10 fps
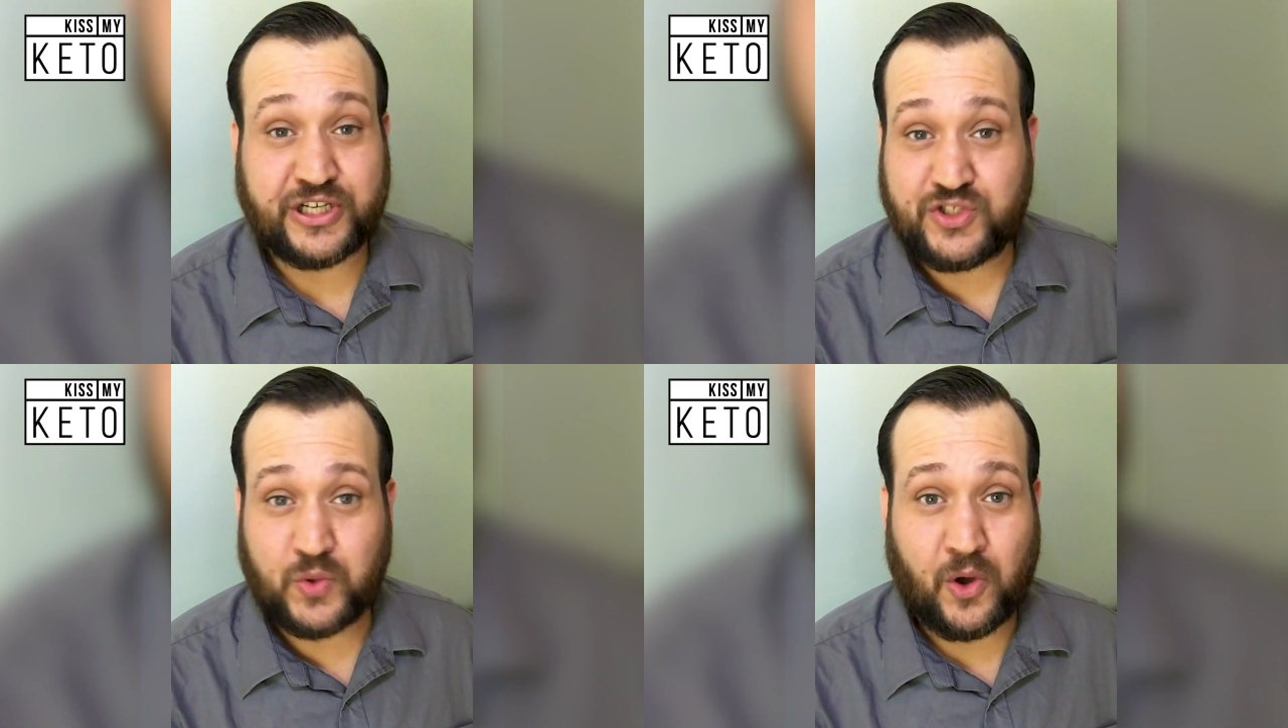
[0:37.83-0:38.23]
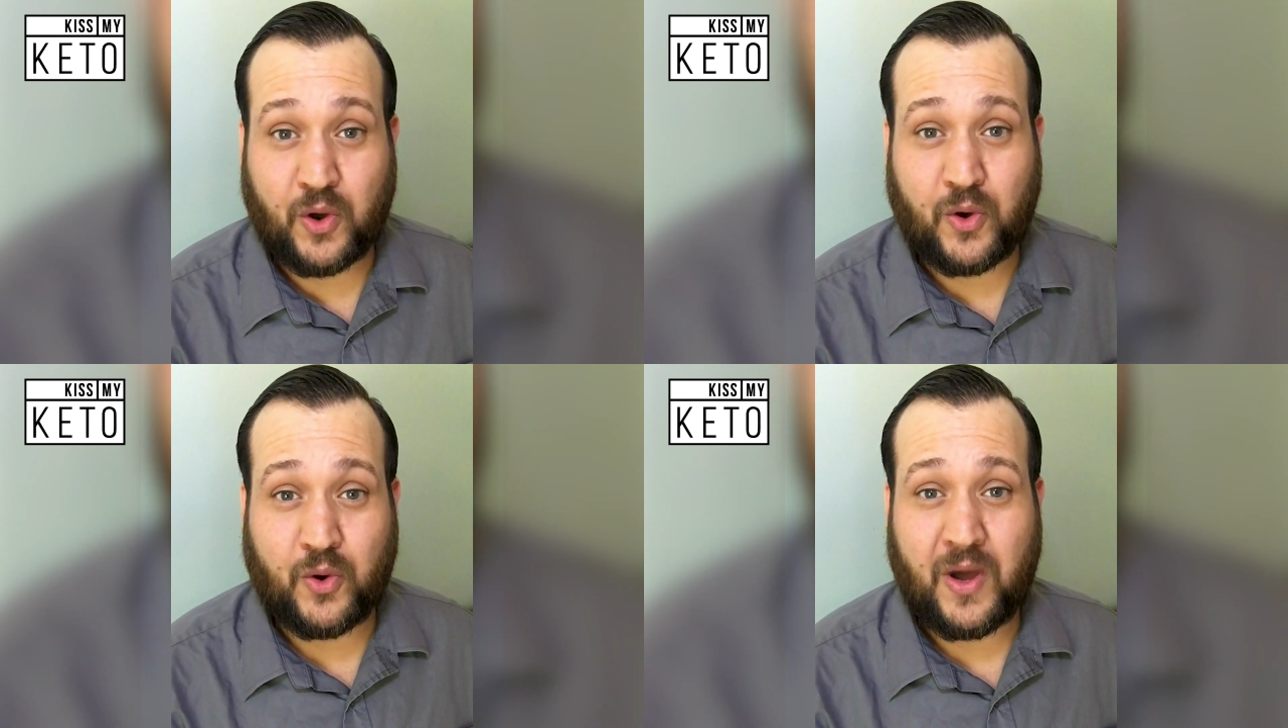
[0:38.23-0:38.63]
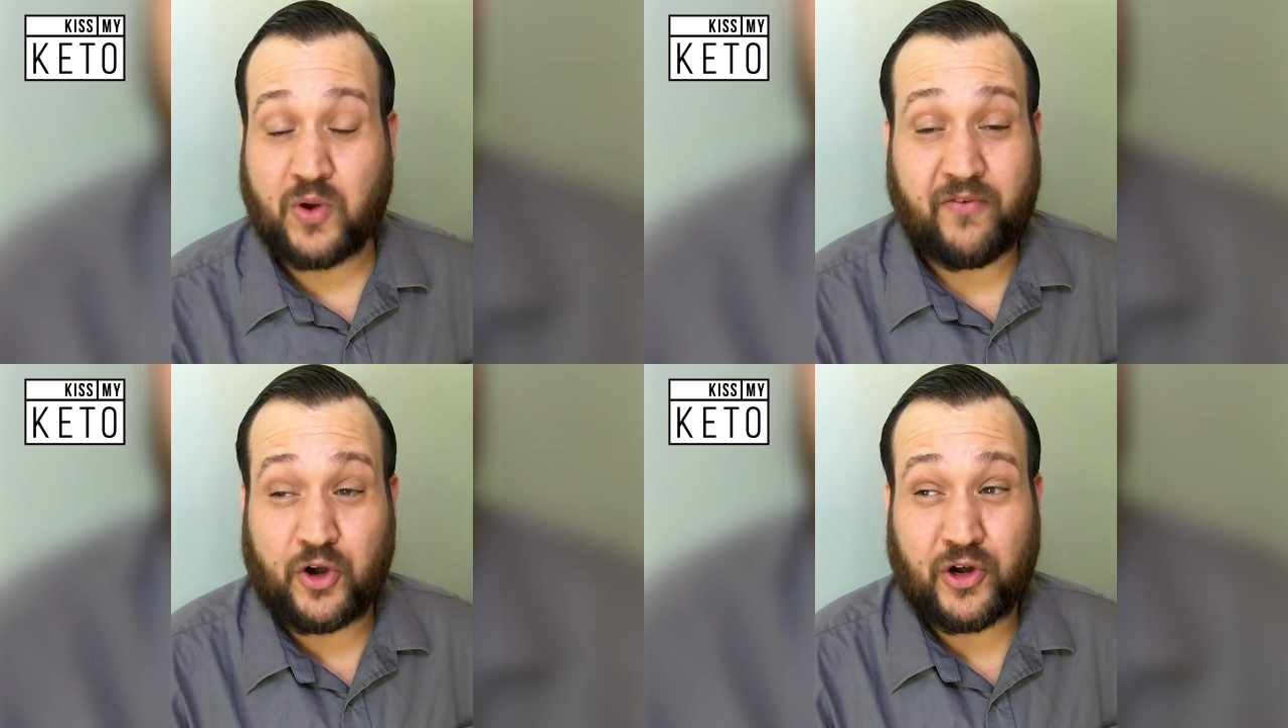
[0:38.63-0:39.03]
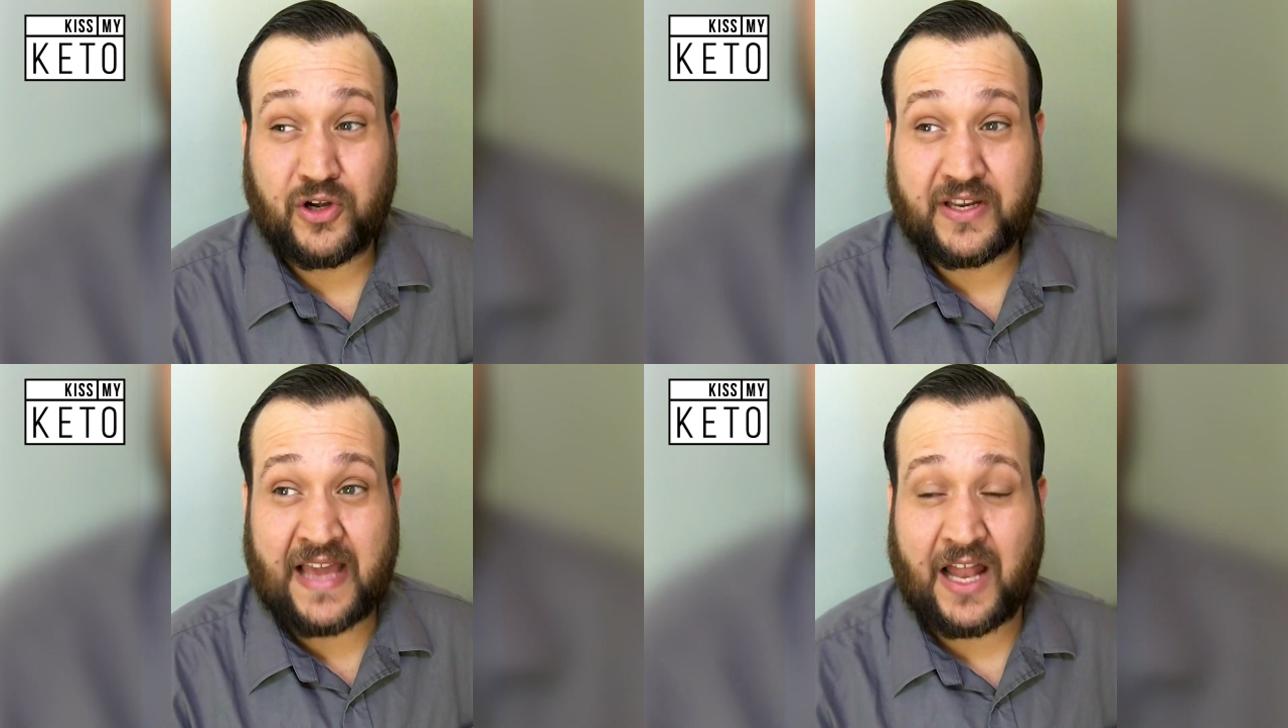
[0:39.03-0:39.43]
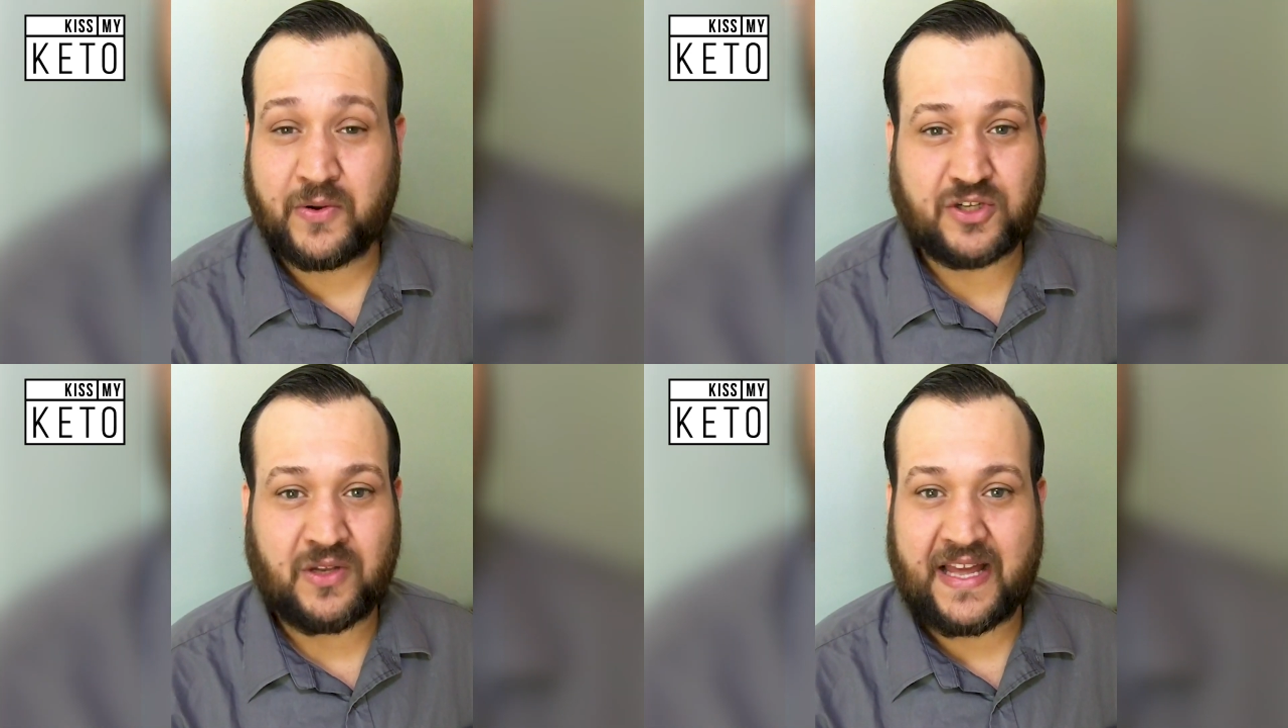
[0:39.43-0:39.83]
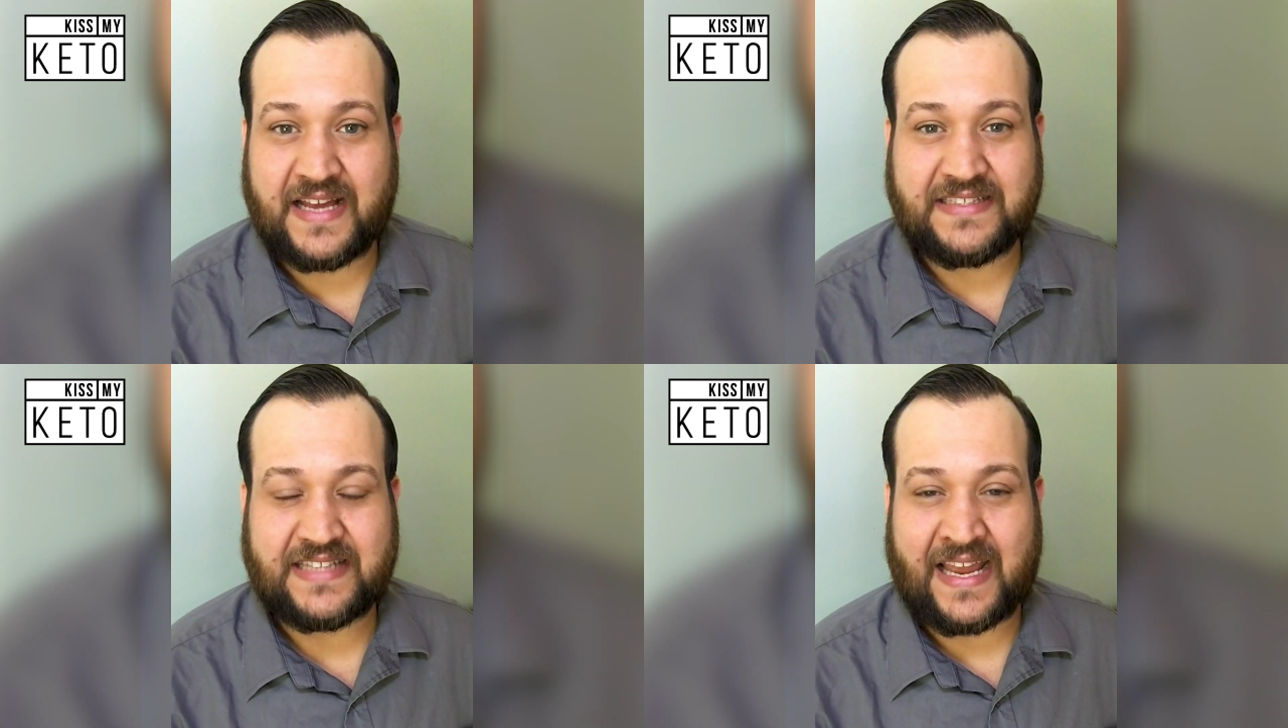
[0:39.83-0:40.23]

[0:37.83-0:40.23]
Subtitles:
control, 1,200 calories or less,